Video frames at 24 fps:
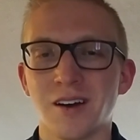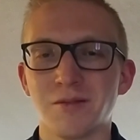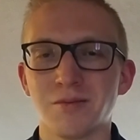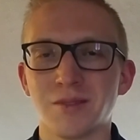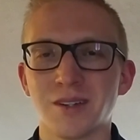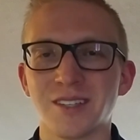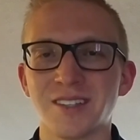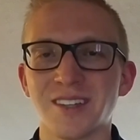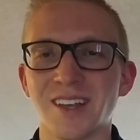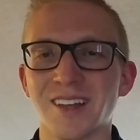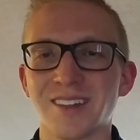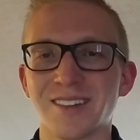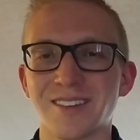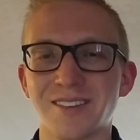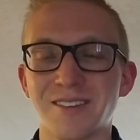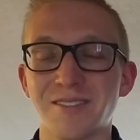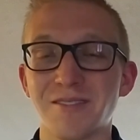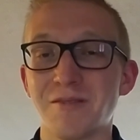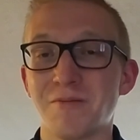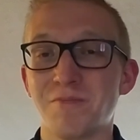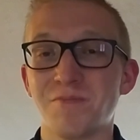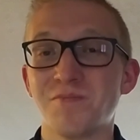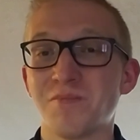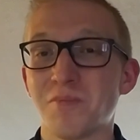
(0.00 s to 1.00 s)
because that's
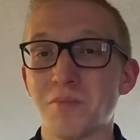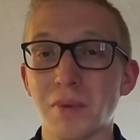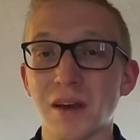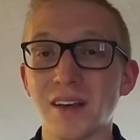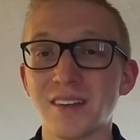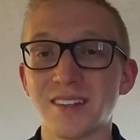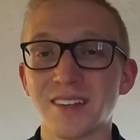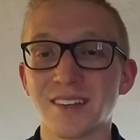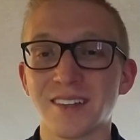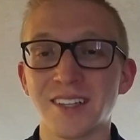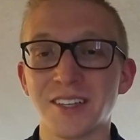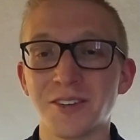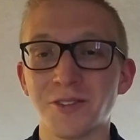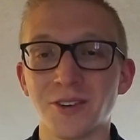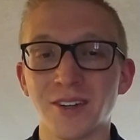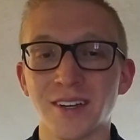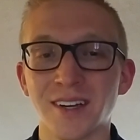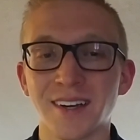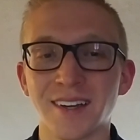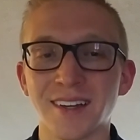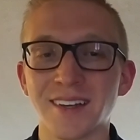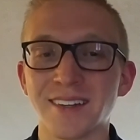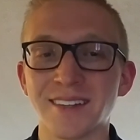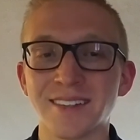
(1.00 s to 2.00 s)
basically what
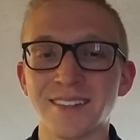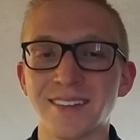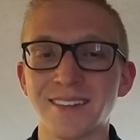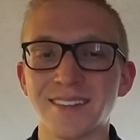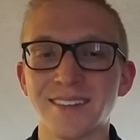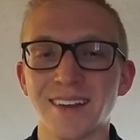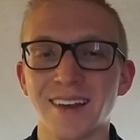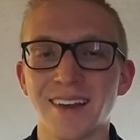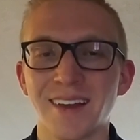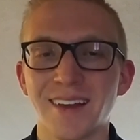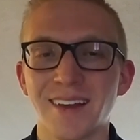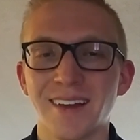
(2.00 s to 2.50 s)
it is.